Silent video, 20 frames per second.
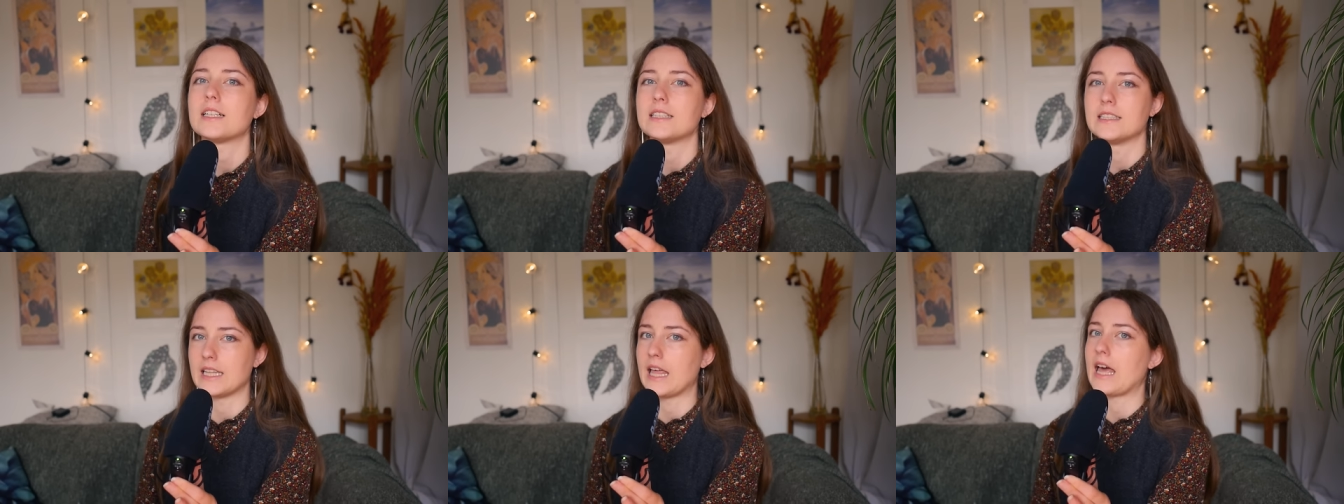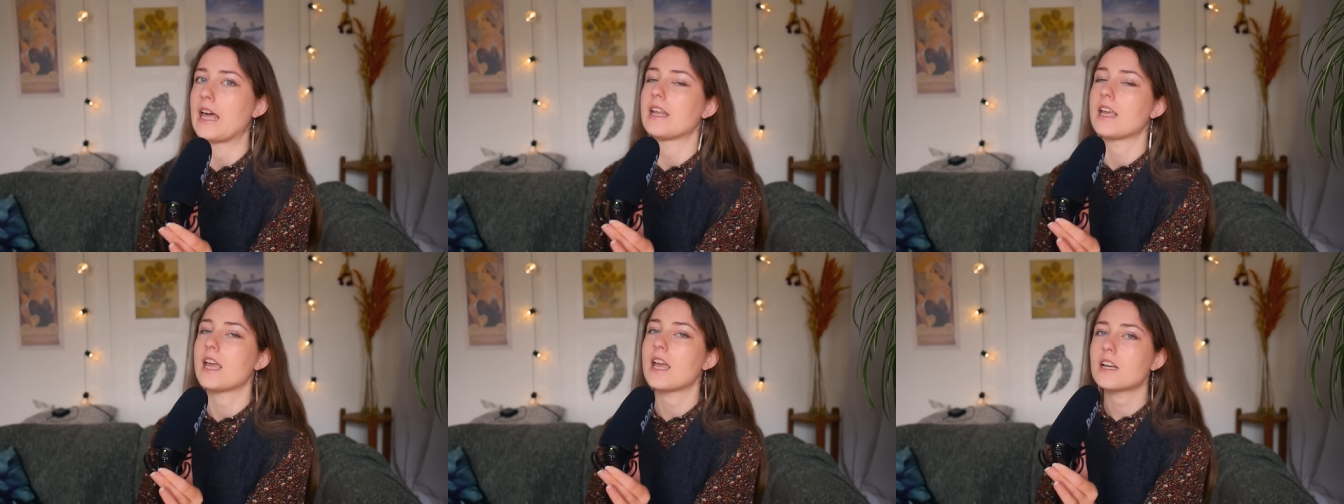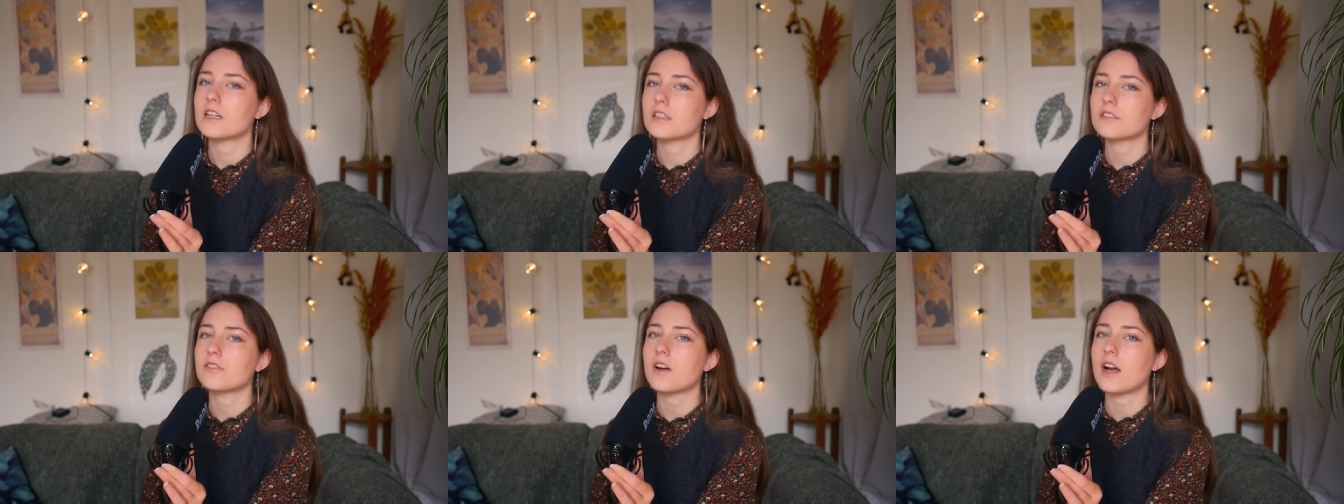
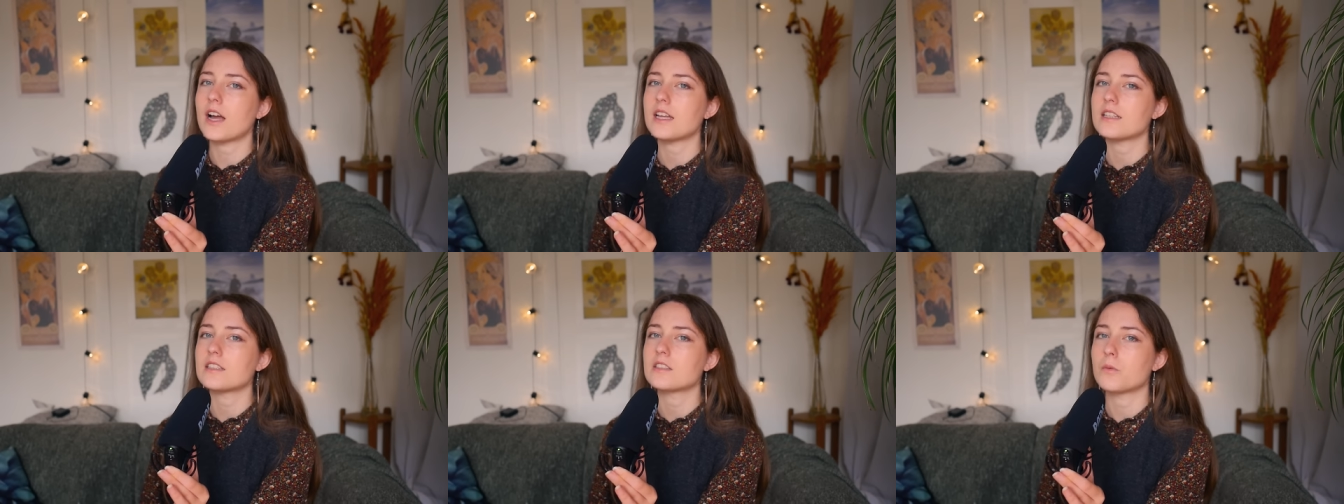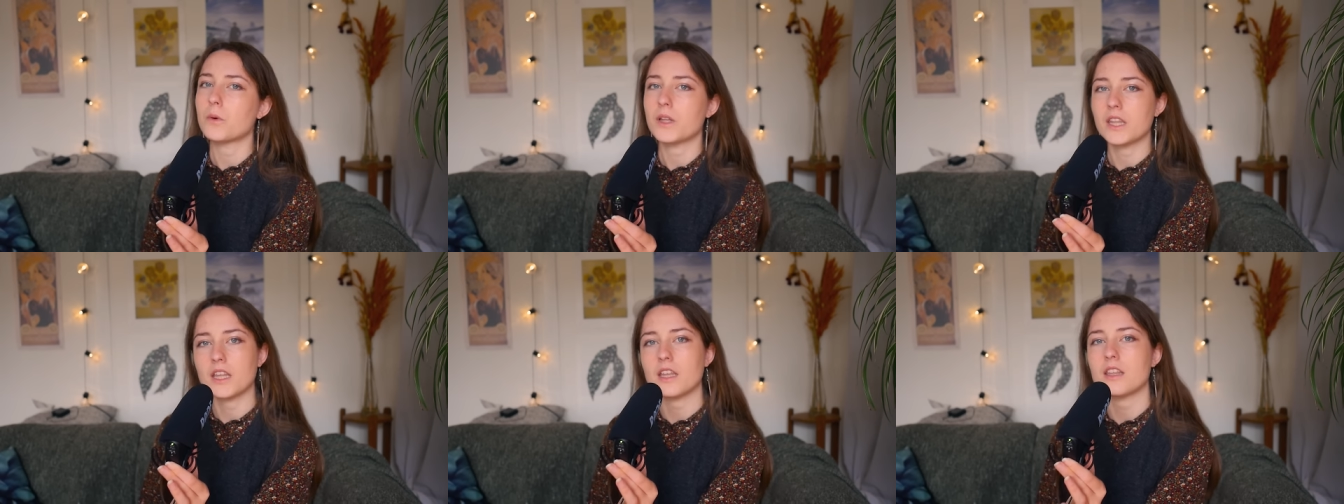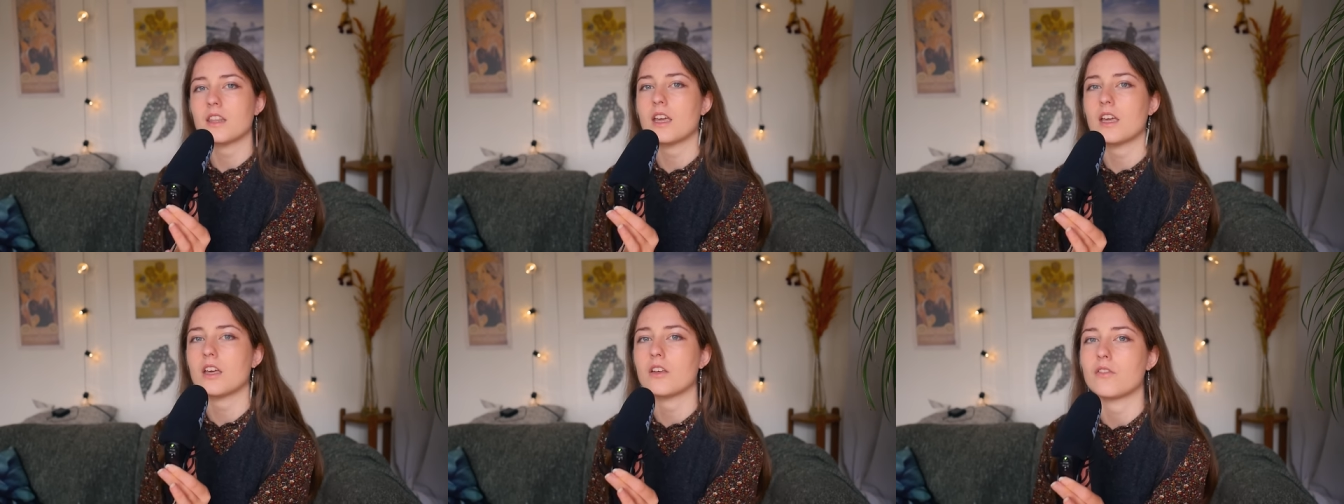gladiator fights when they
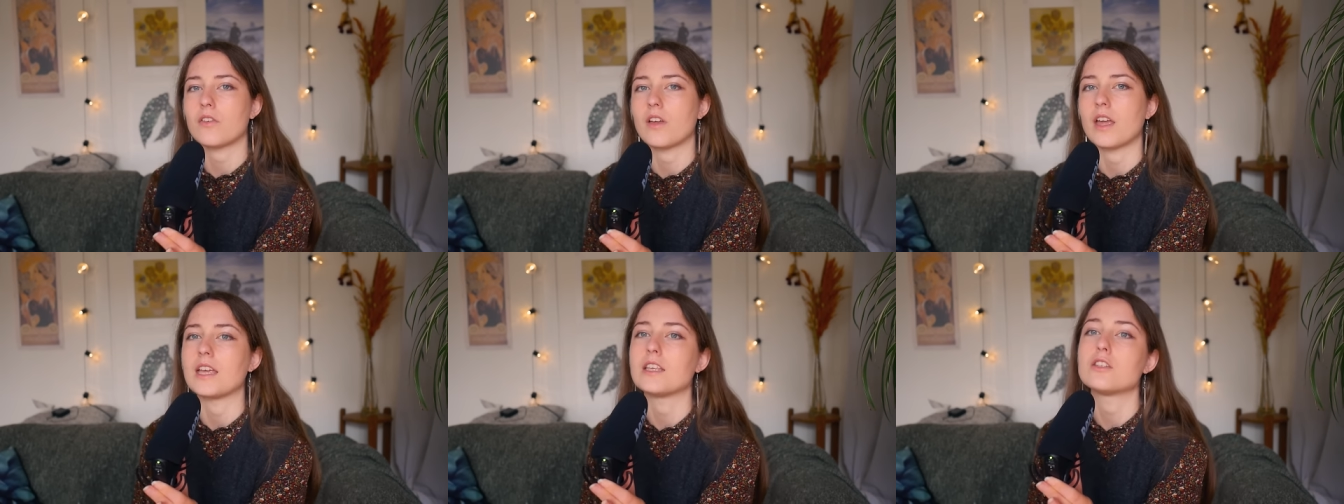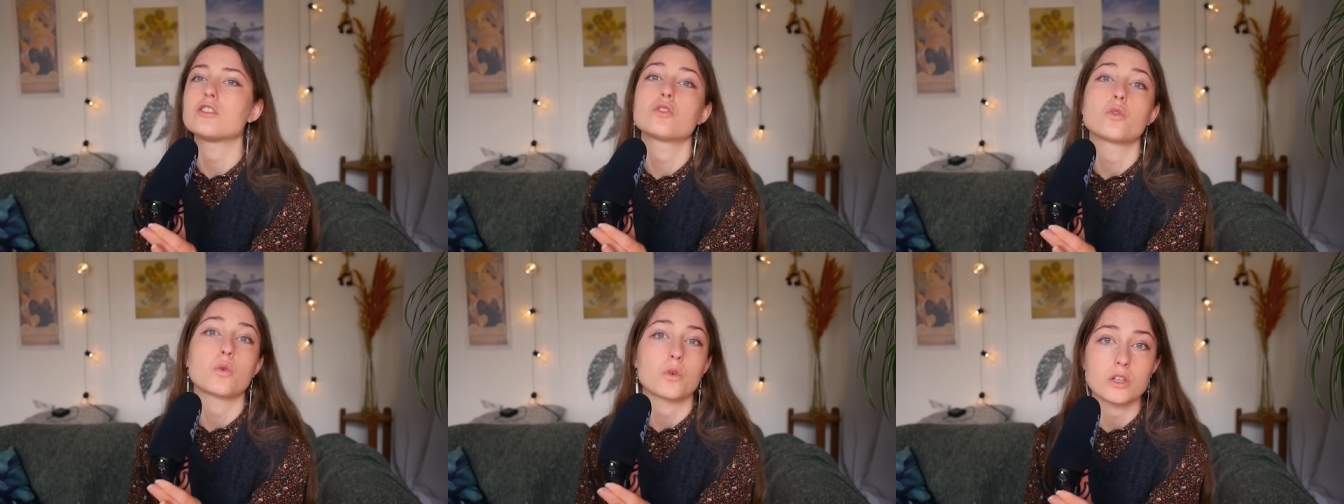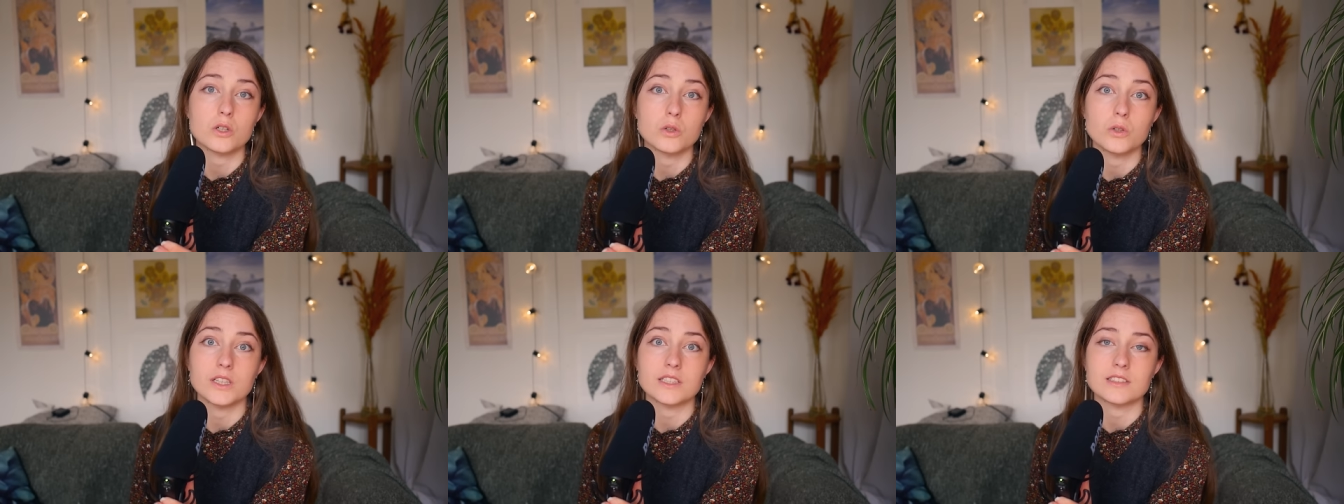think of
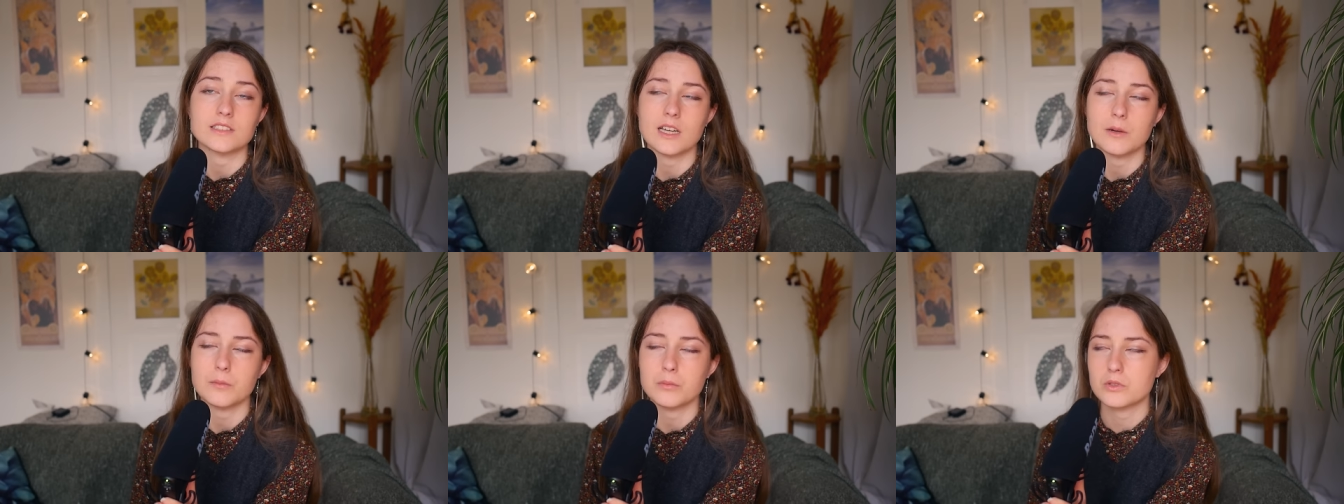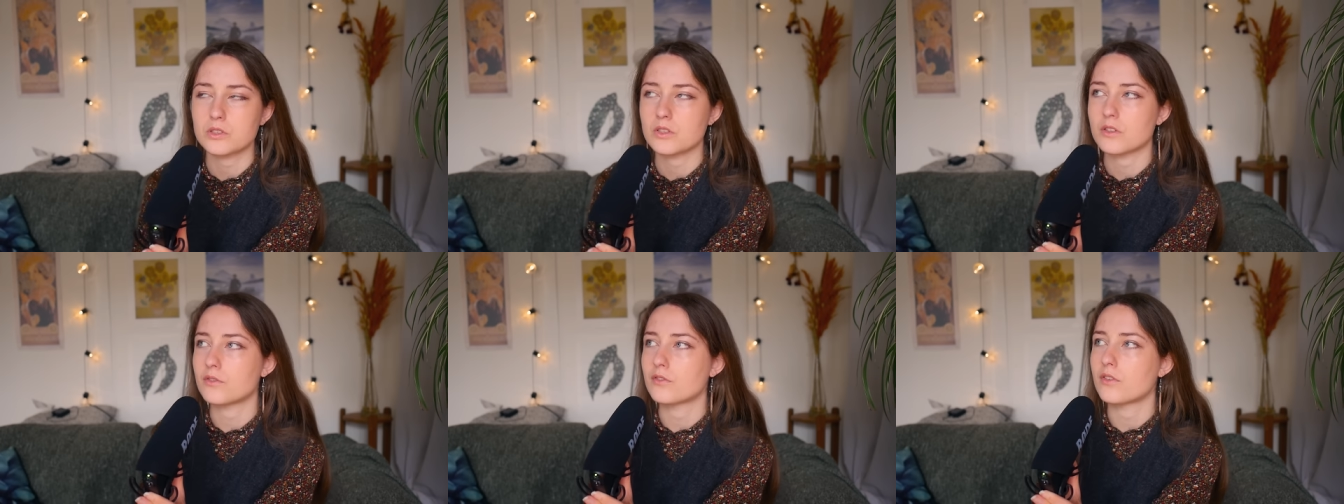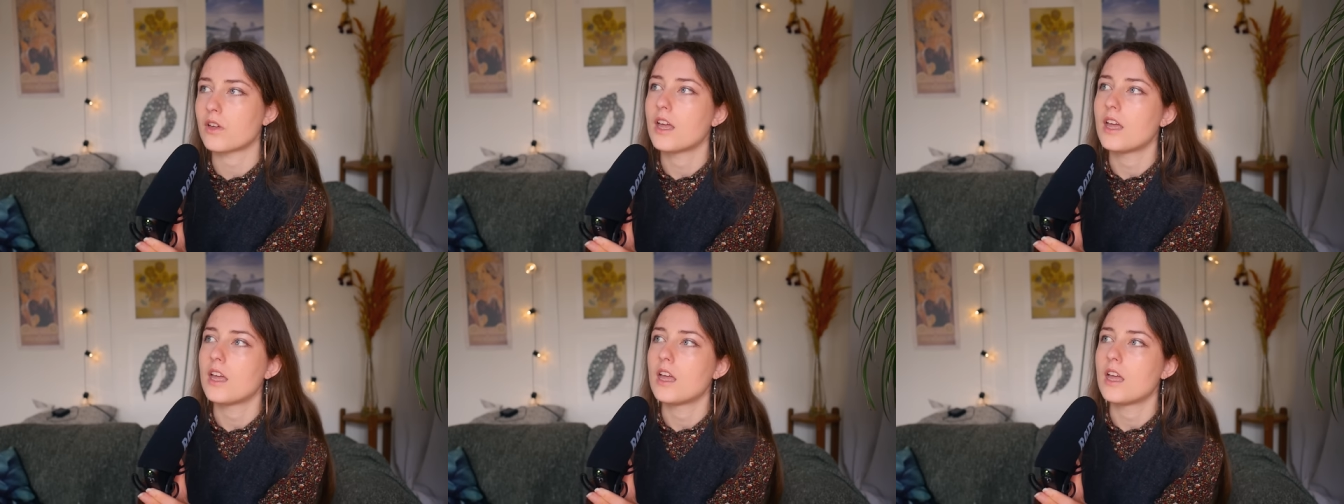historical examples of